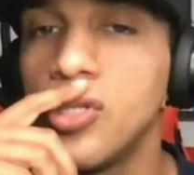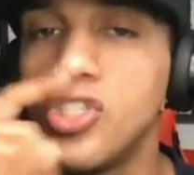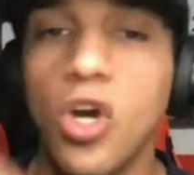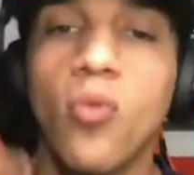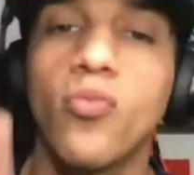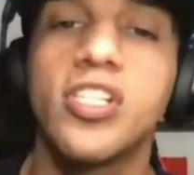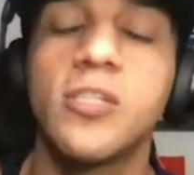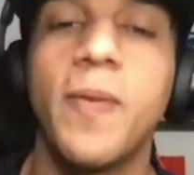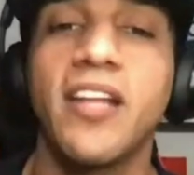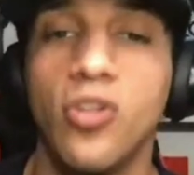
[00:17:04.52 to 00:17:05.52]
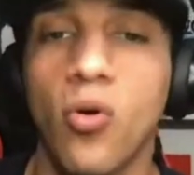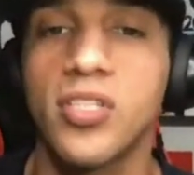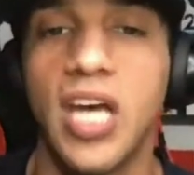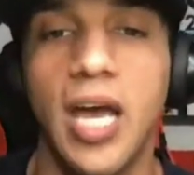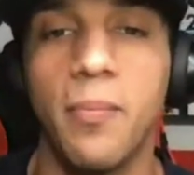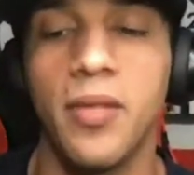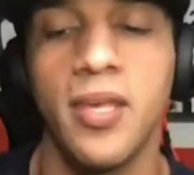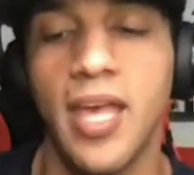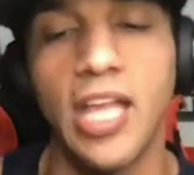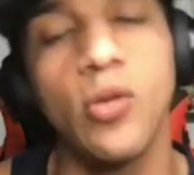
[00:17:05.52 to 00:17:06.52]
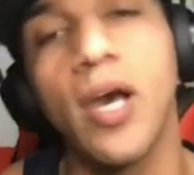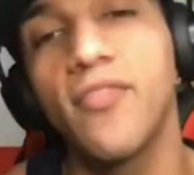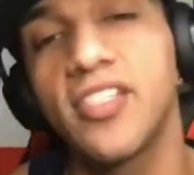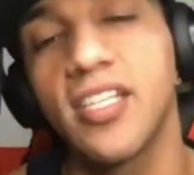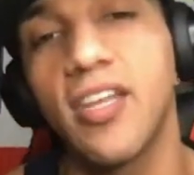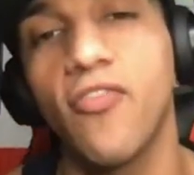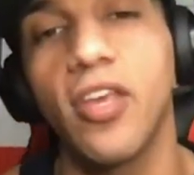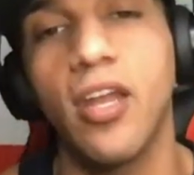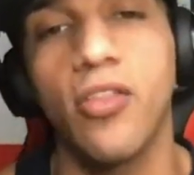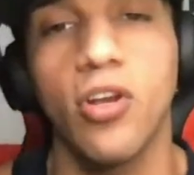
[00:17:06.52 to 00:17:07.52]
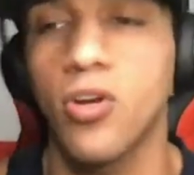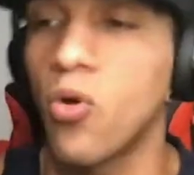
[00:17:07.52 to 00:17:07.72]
don't respect your time and you have a significant other